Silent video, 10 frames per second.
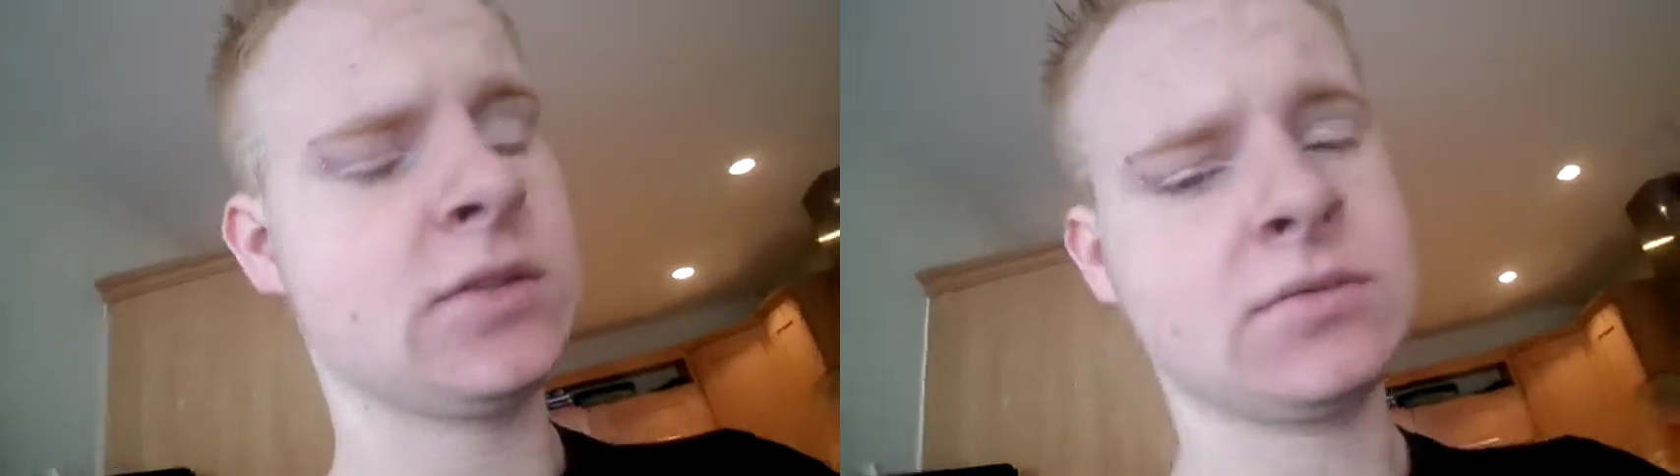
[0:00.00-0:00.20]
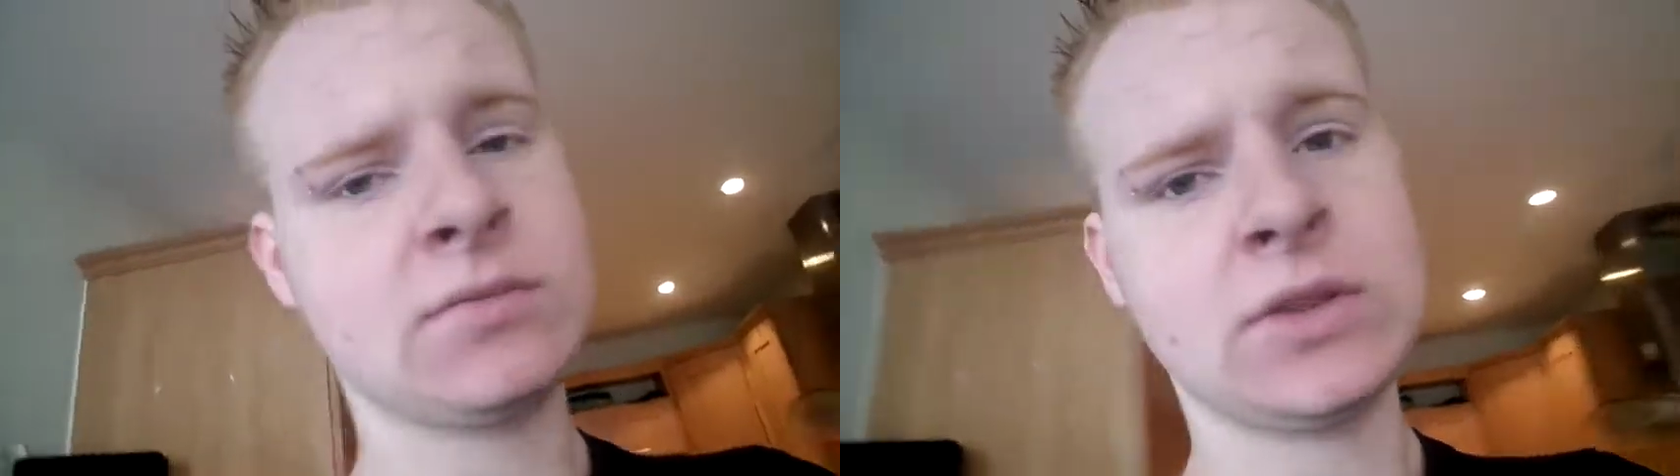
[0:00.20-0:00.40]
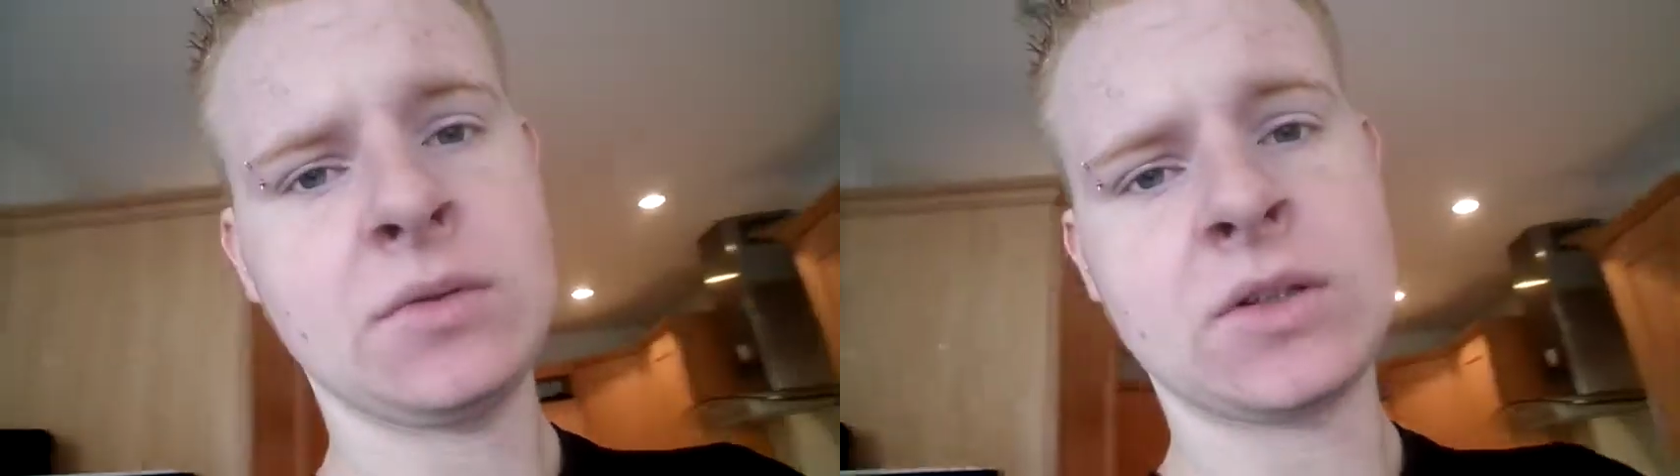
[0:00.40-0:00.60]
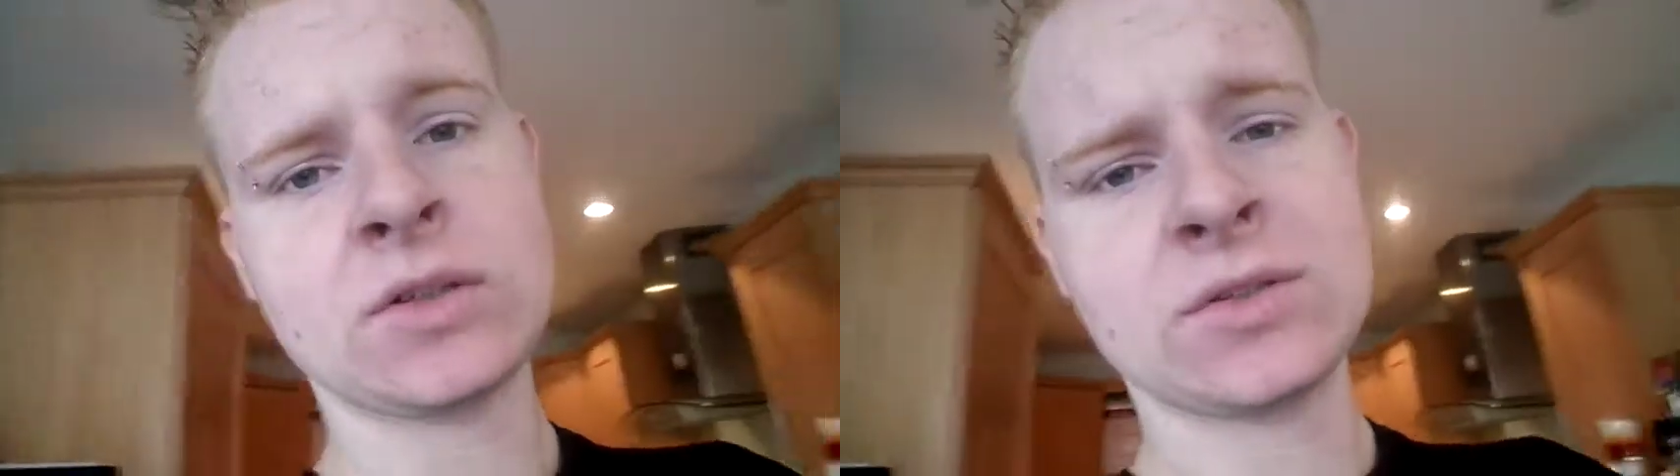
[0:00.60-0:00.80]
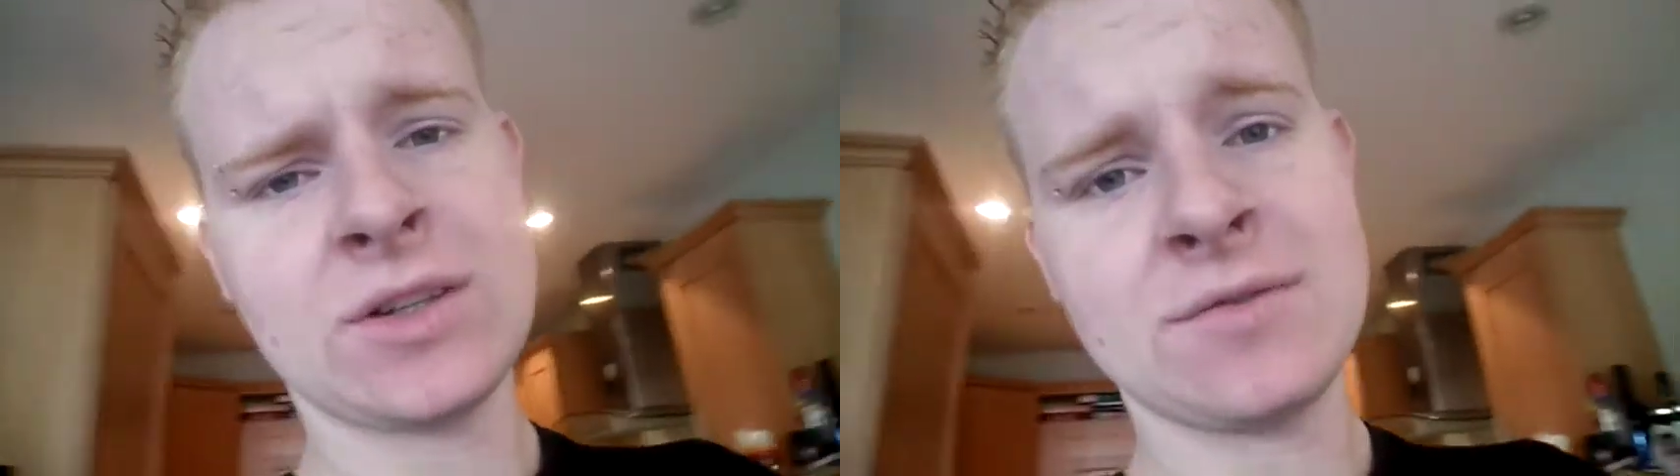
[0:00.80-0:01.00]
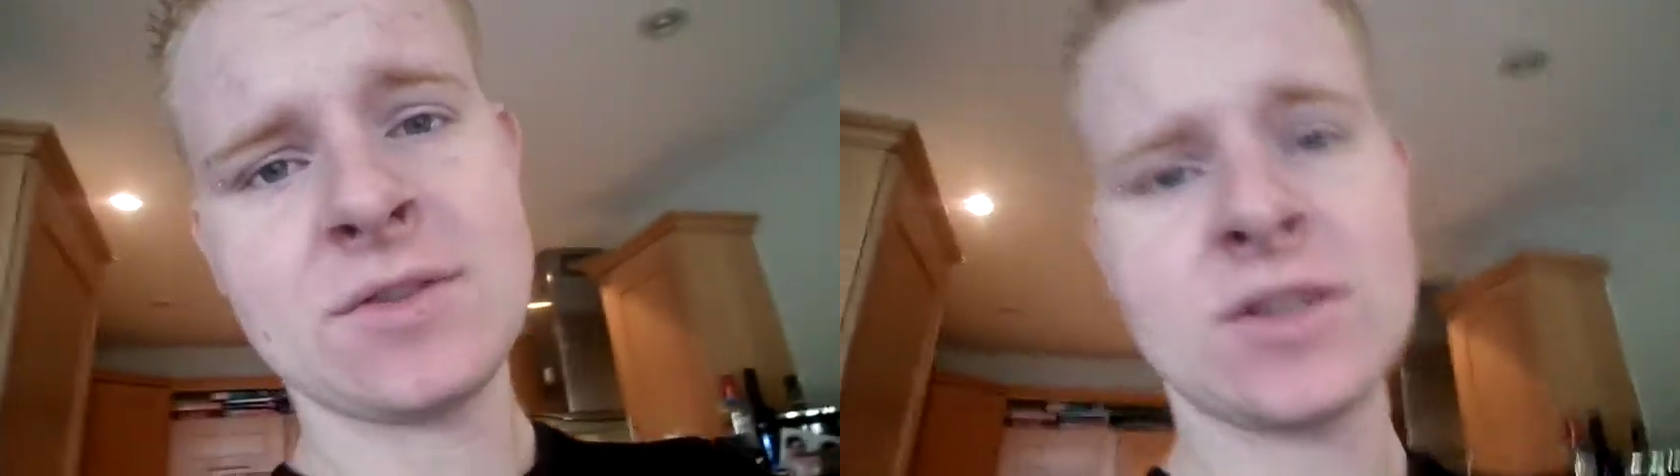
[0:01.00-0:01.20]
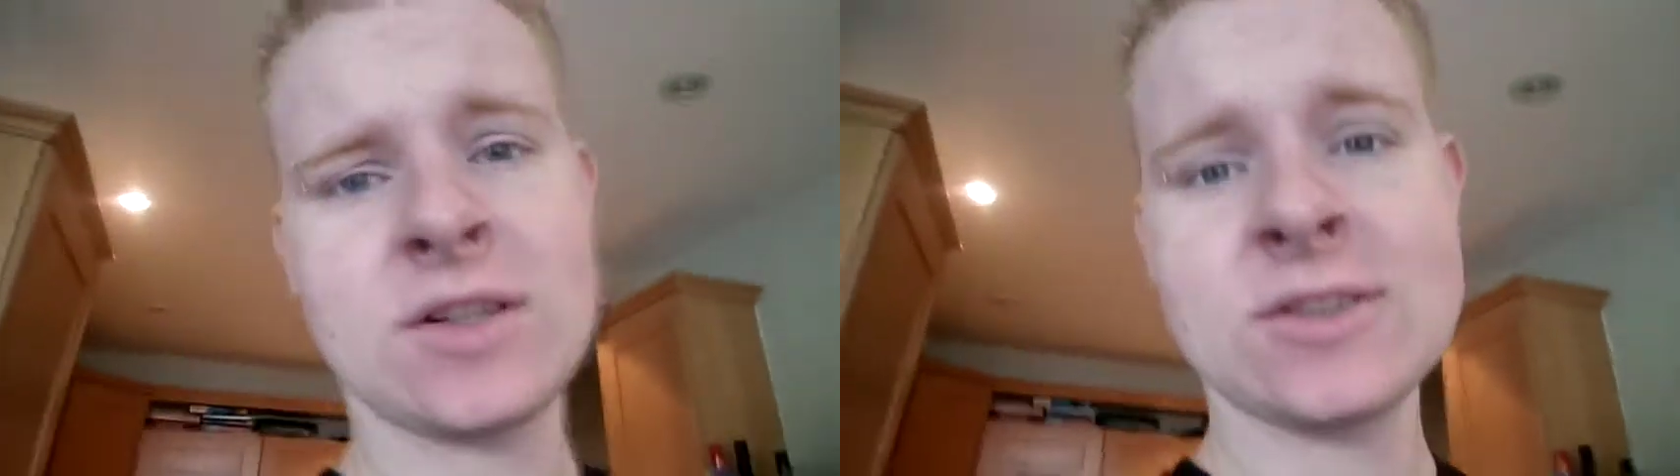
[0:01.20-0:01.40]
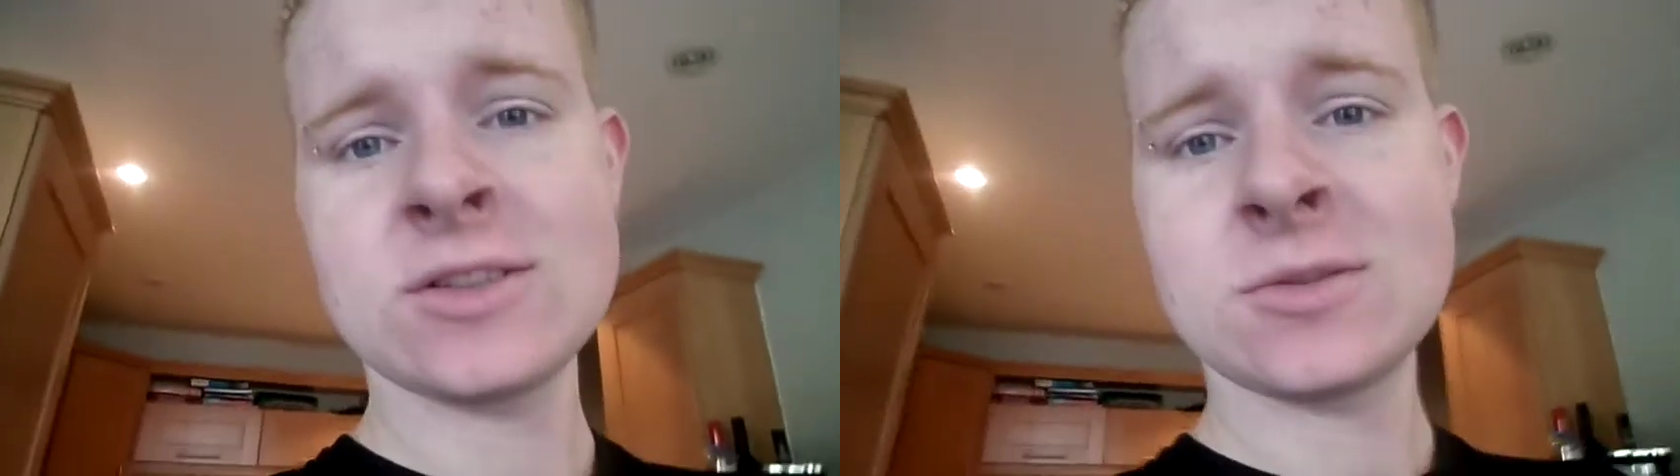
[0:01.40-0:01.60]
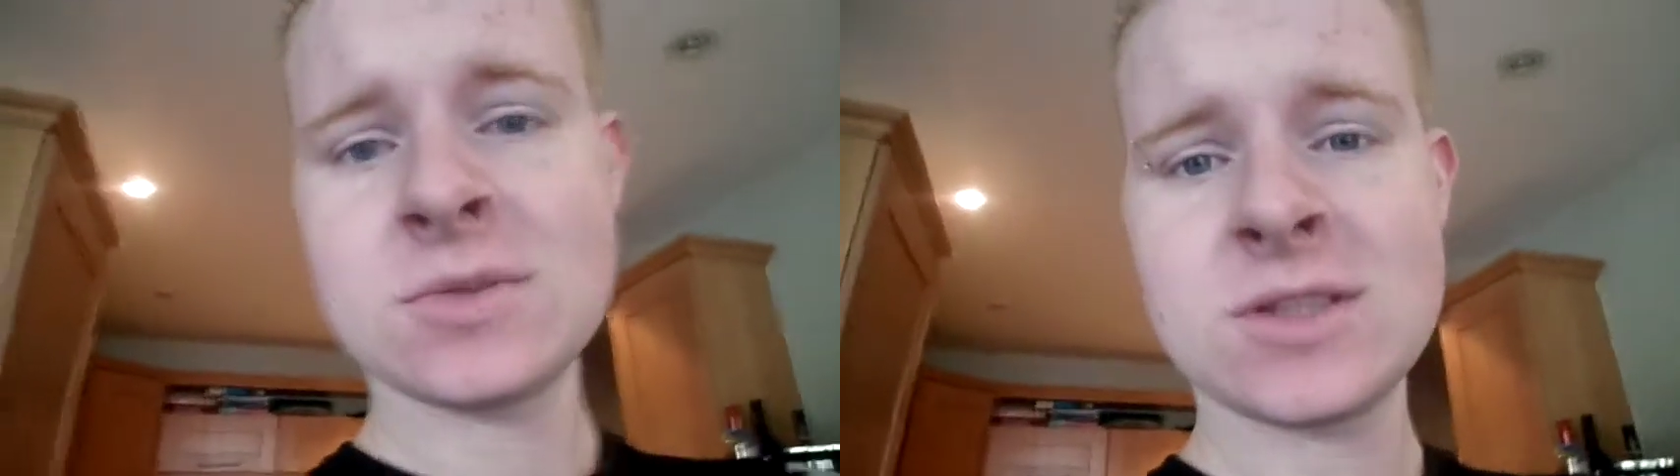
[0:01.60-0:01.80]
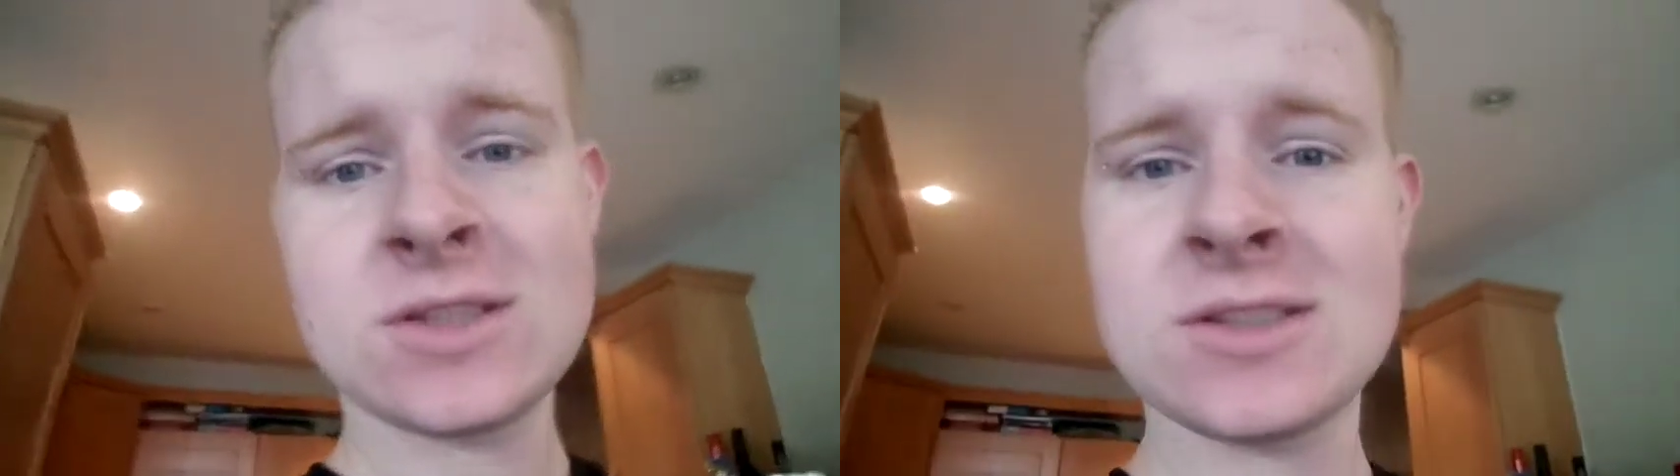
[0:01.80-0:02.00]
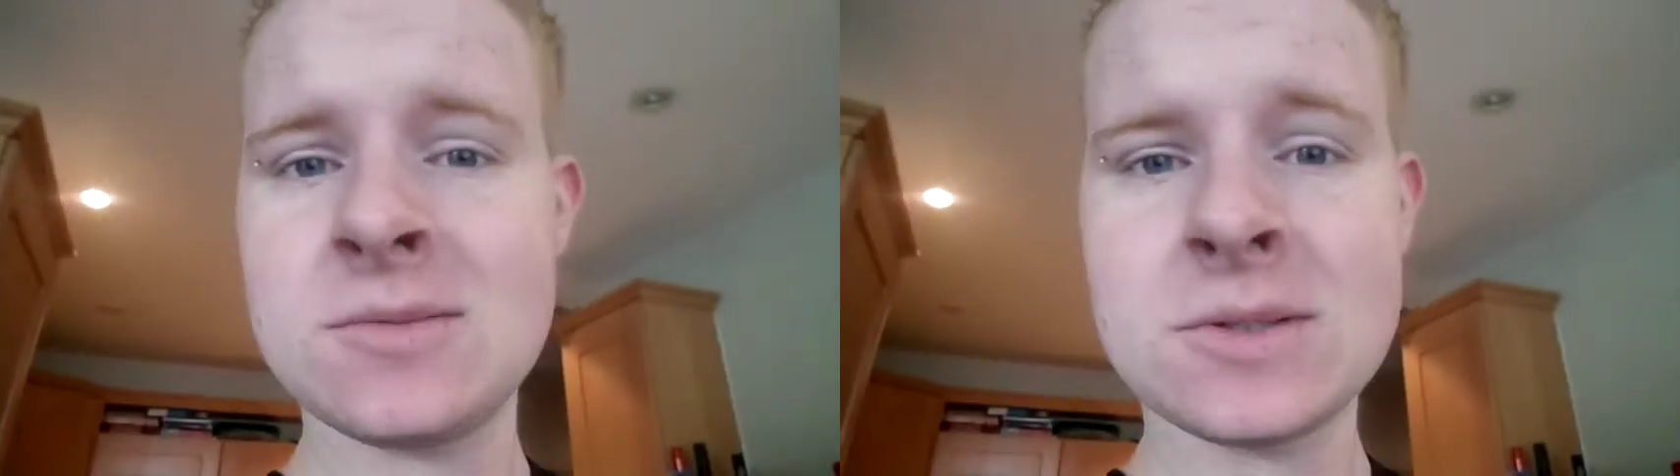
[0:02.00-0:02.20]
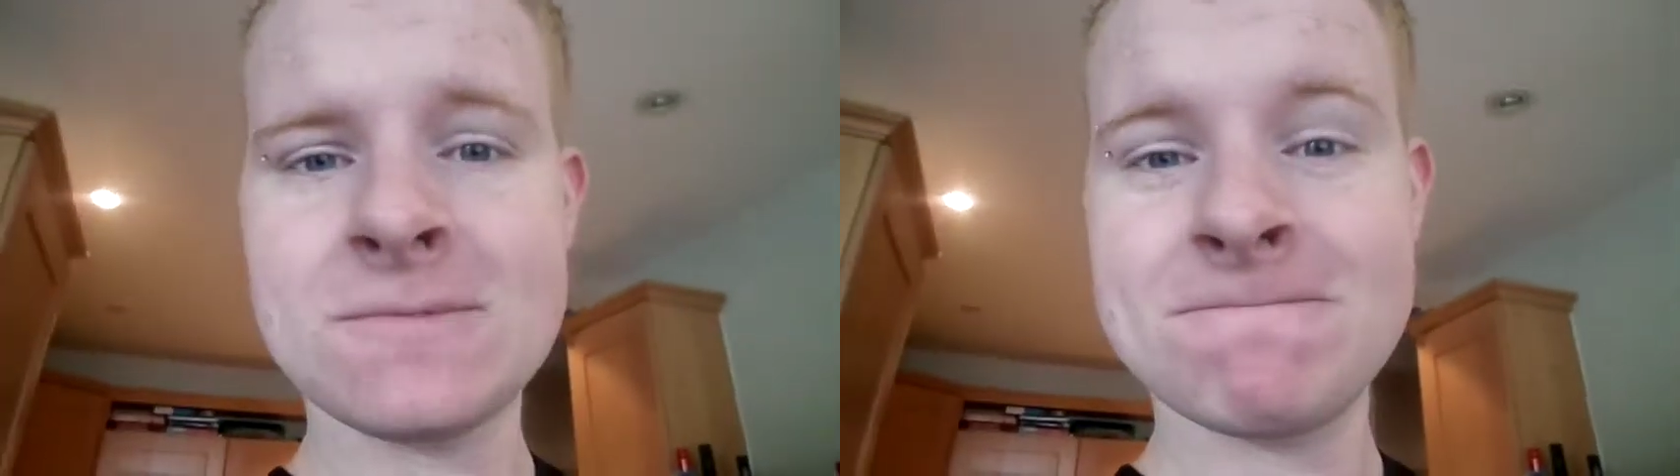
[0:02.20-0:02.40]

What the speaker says: I'll see what I can serve for you guys, and I'll speak to you guys in a bit.